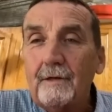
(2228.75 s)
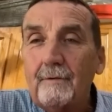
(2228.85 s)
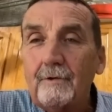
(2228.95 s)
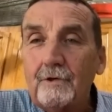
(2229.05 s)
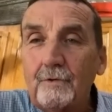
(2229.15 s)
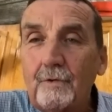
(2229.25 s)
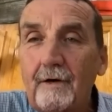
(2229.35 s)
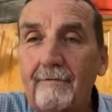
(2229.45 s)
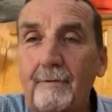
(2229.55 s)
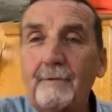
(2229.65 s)
There were two
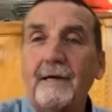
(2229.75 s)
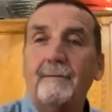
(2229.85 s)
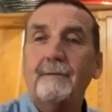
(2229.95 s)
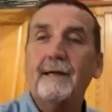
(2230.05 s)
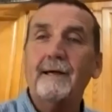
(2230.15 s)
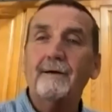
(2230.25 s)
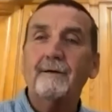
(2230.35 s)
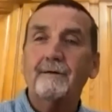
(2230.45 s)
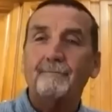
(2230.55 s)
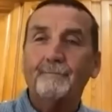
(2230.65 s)
of them came down
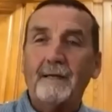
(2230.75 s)
and